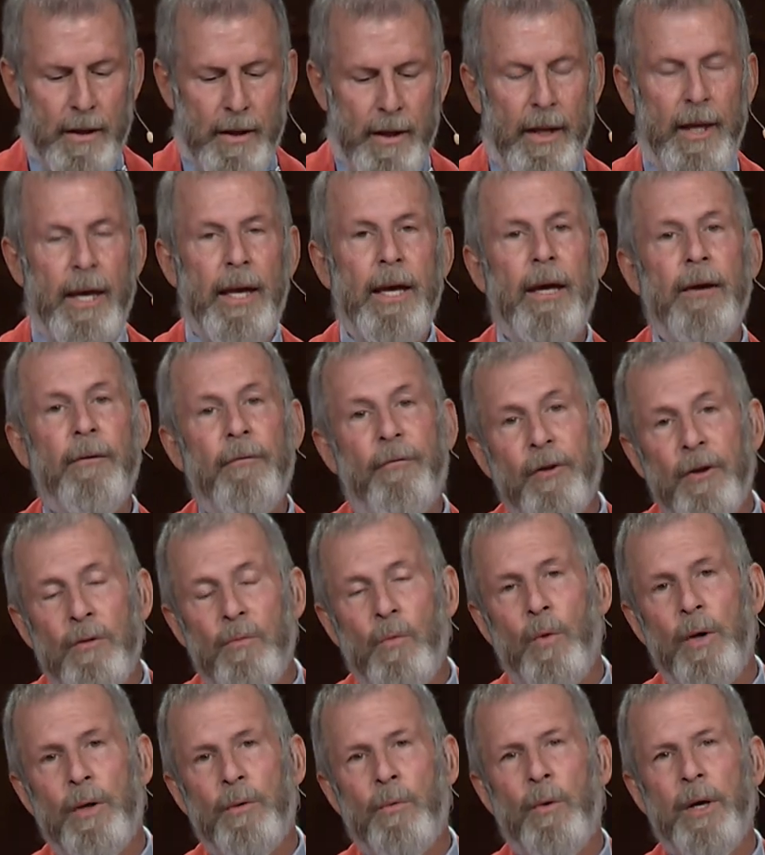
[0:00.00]

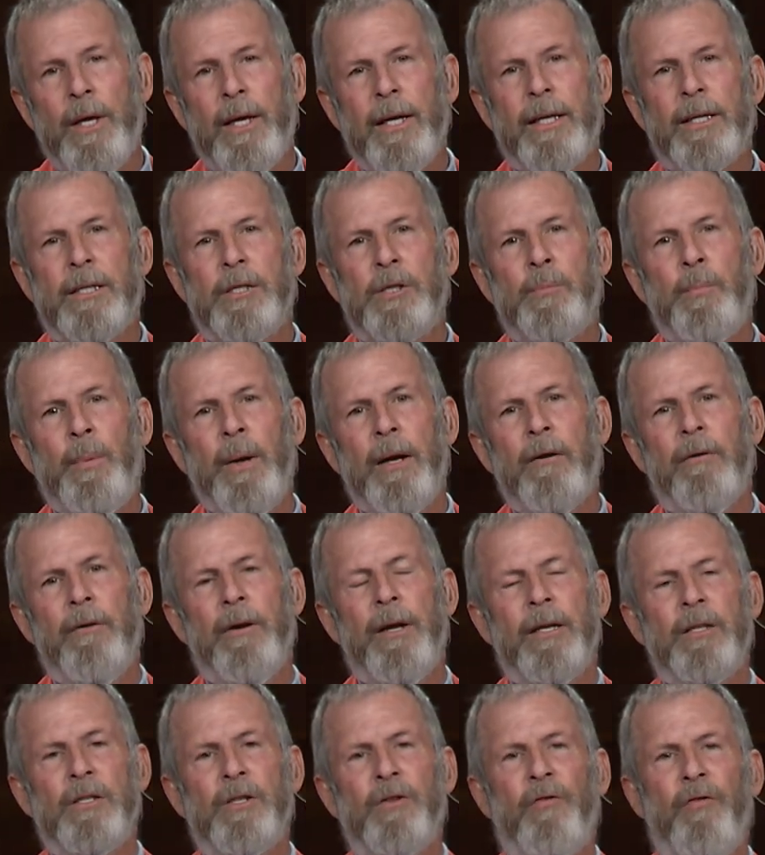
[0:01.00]
Even when we
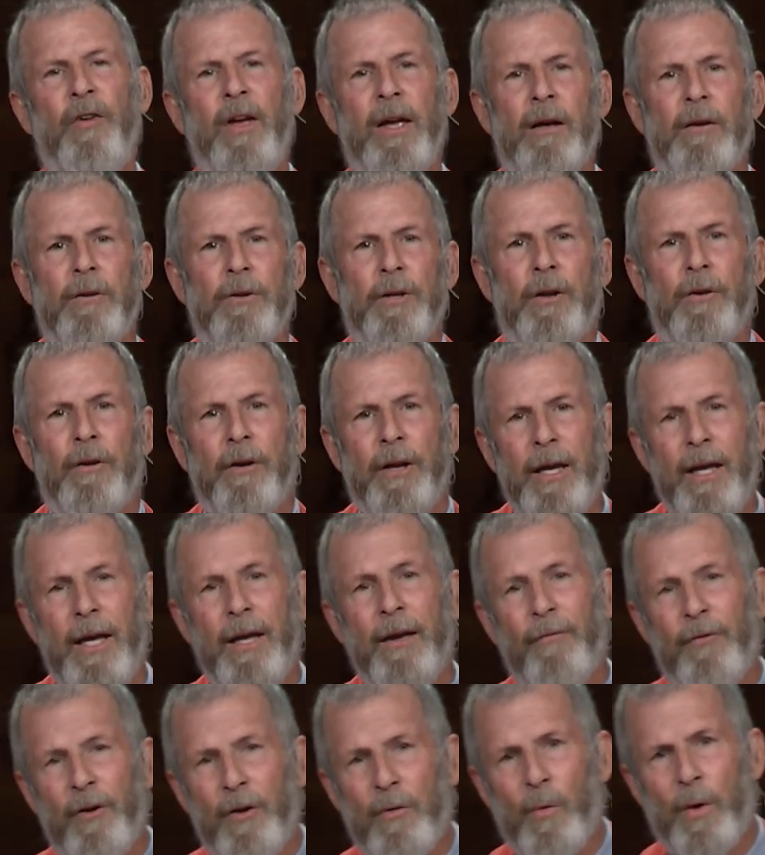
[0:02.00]
experience failure,
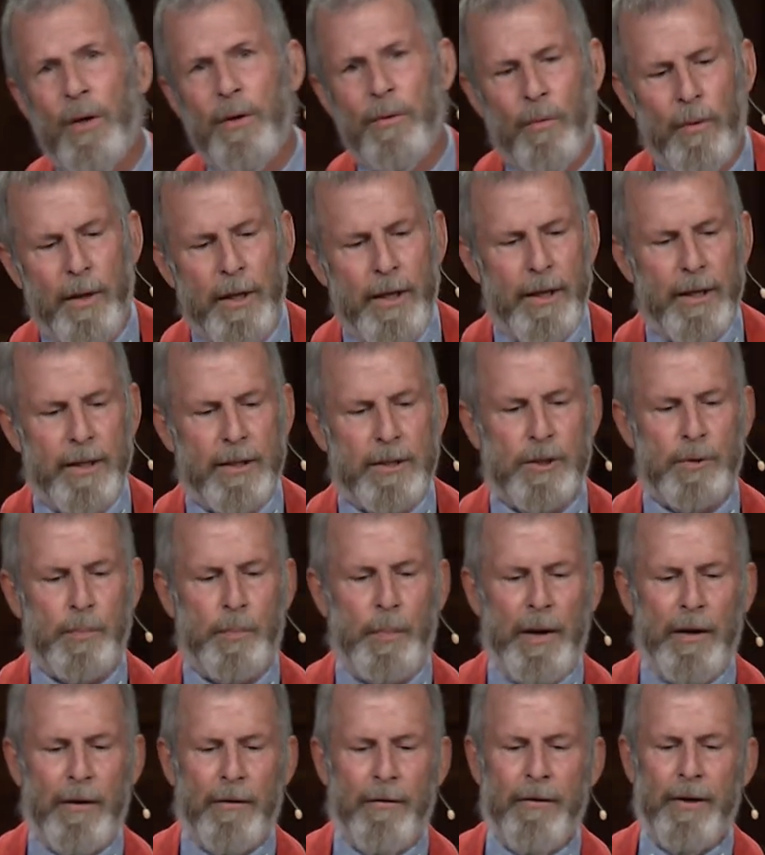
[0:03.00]
even when we
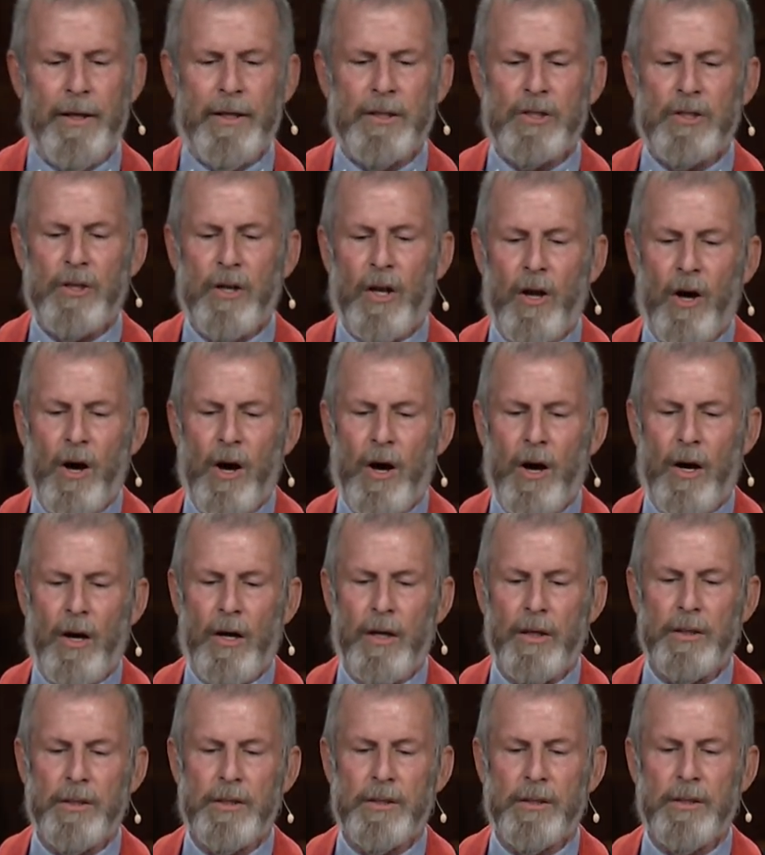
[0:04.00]
experience
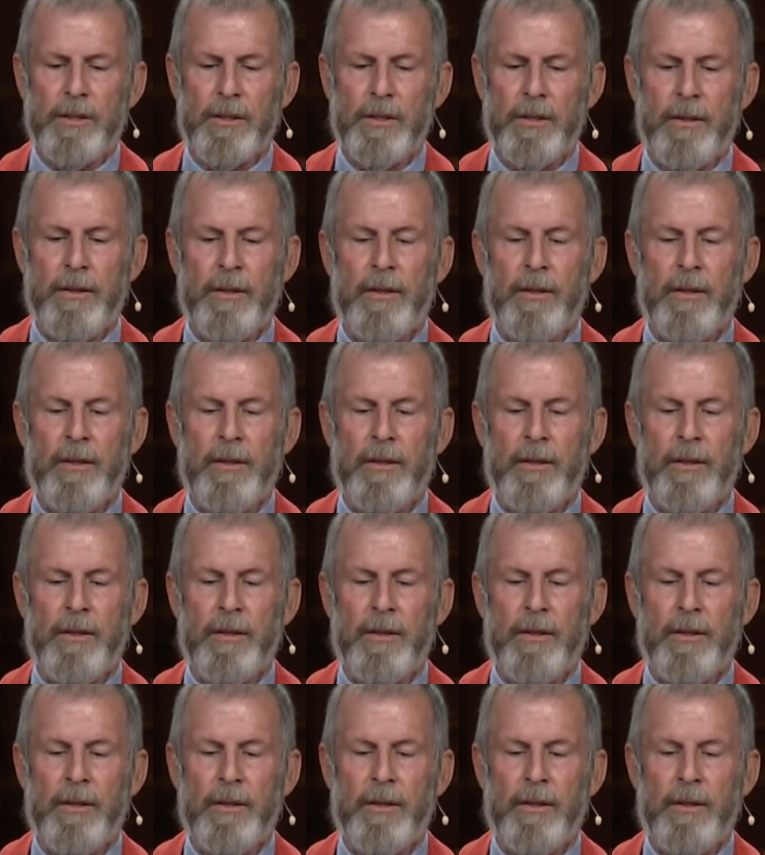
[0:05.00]
loss,